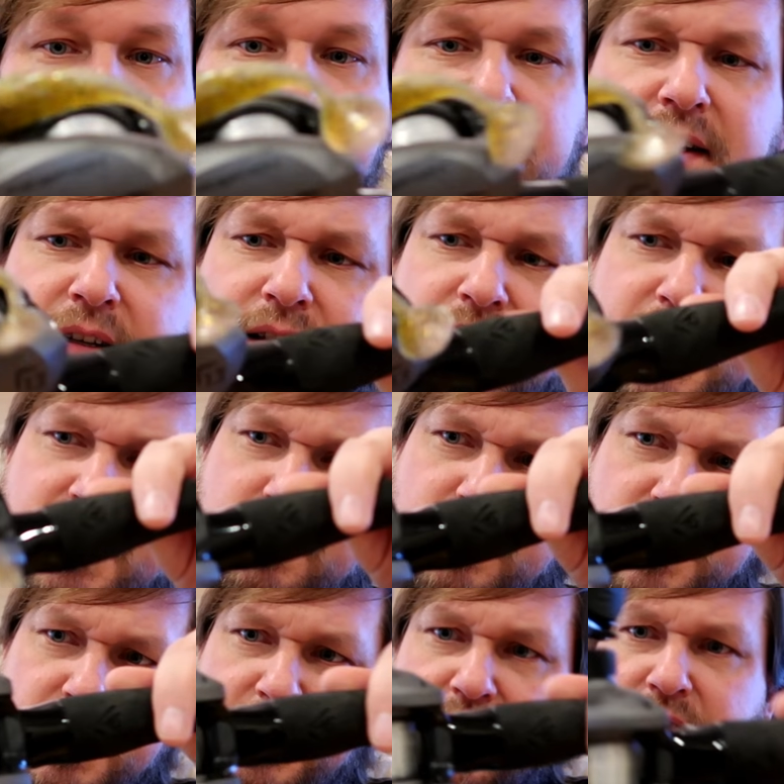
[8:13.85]
and this
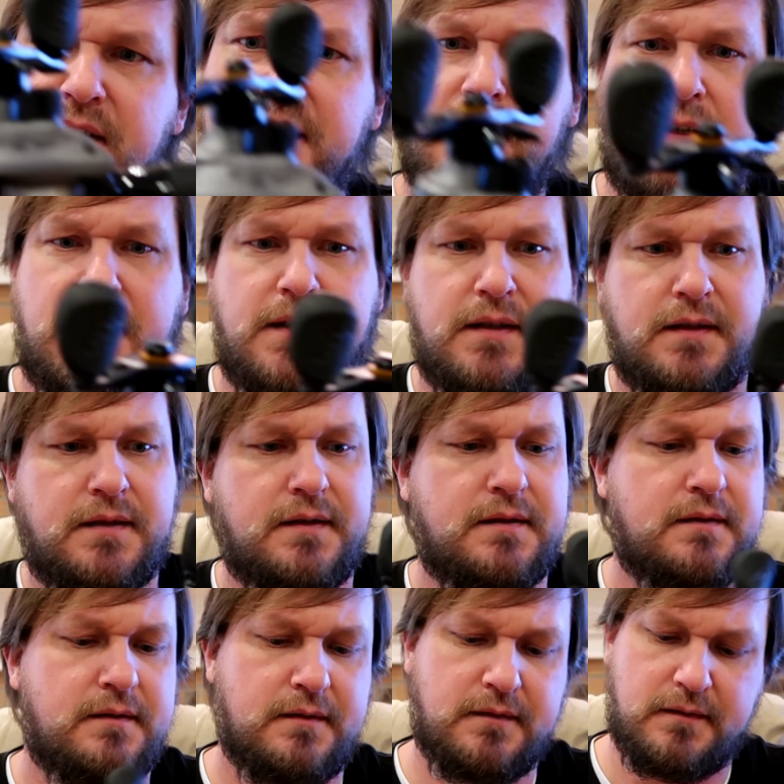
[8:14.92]
one's
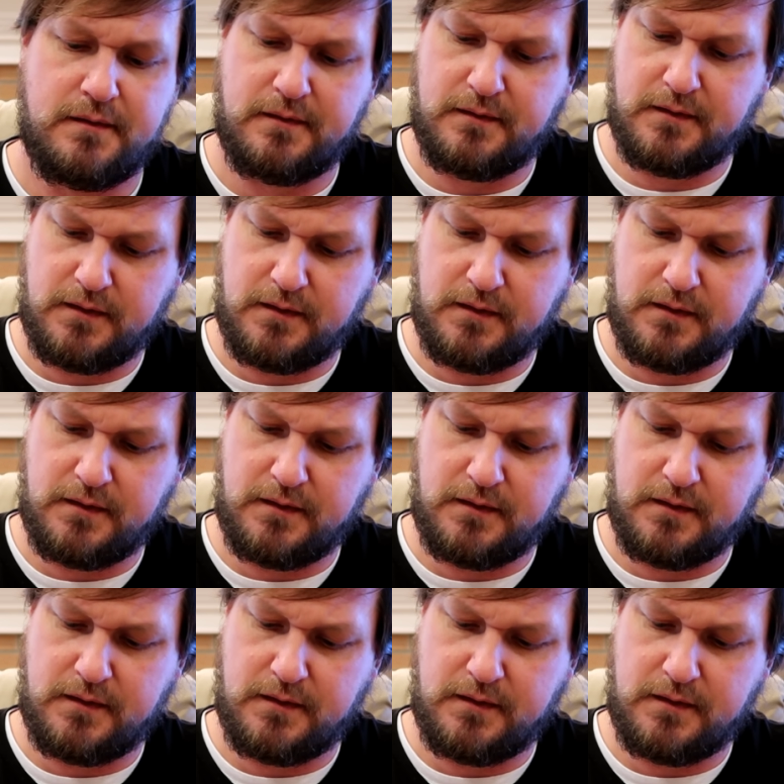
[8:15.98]
in